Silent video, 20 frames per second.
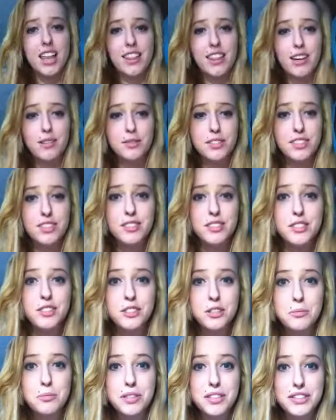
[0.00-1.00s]
That was the
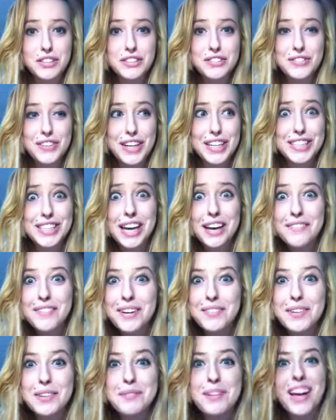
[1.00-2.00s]
stupidest face I've
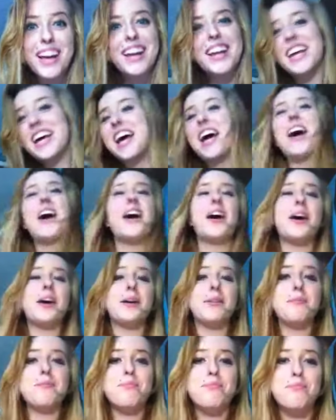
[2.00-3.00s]
ever made.
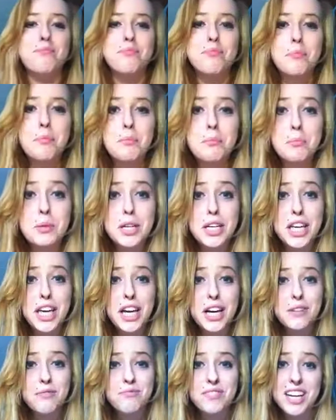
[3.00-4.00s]
But
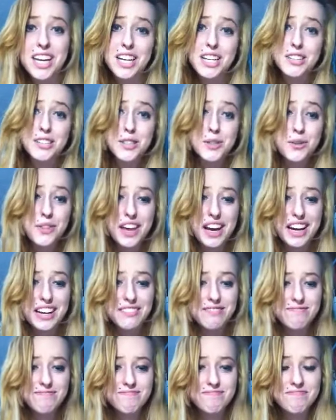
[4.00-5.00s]
yeah, I can do that.